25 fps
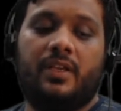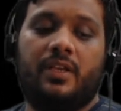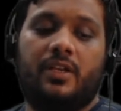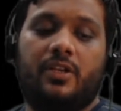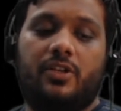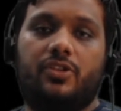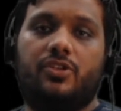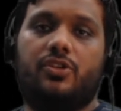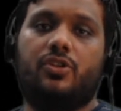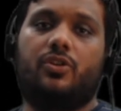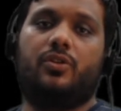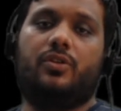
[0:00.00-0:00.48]

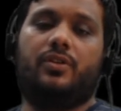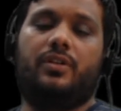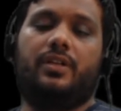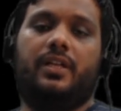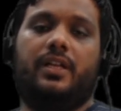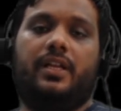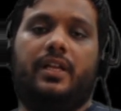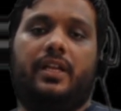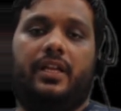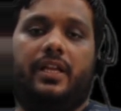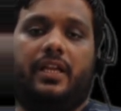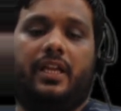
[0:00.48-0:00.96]
So
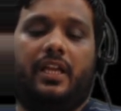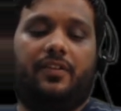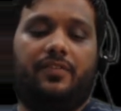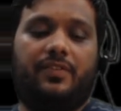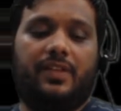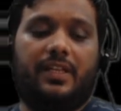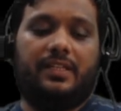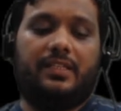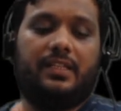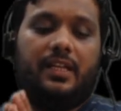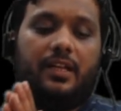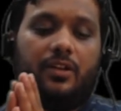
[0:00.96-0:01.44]
if
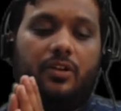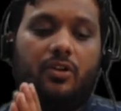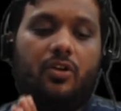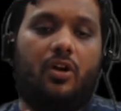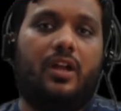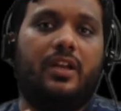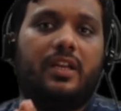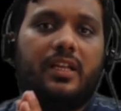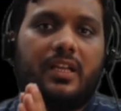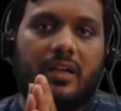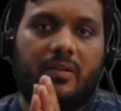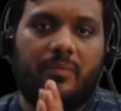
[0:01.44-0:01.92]
there is a
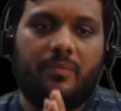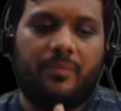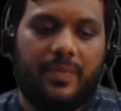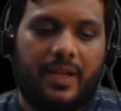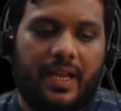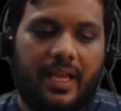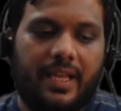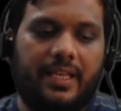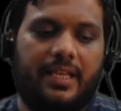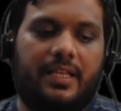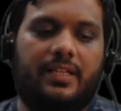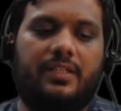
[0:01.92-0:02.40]

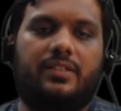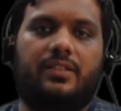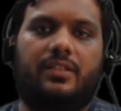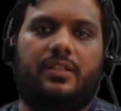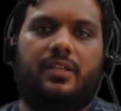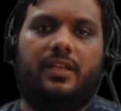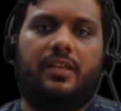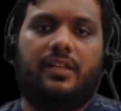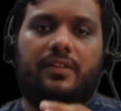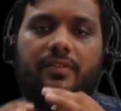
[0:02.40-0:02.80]
non-compliance,